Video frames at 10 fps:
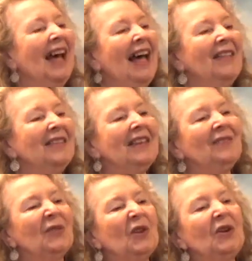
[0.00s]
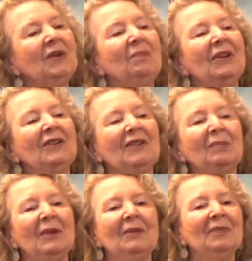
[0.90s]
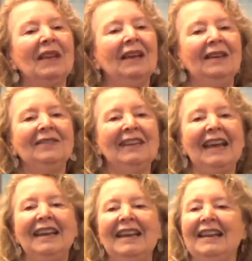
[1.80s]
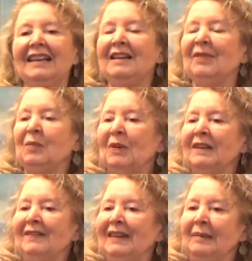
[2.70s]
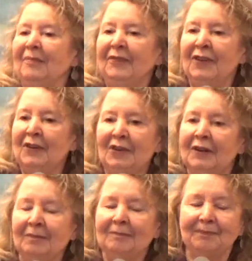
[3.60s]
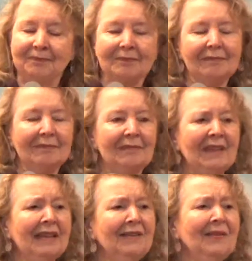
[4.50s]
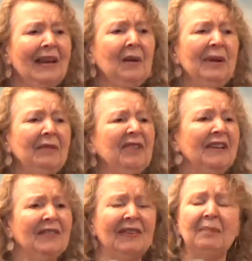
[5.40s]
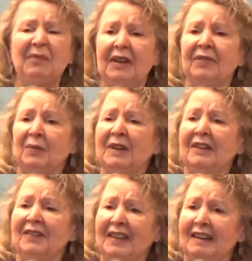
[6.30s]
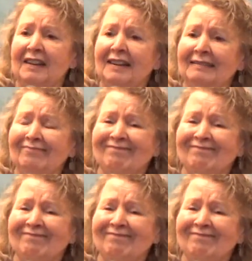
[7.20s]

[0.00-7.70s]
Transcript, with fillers: And this third principle is taking it even one step further. It's saying we have to accept everyone as they are.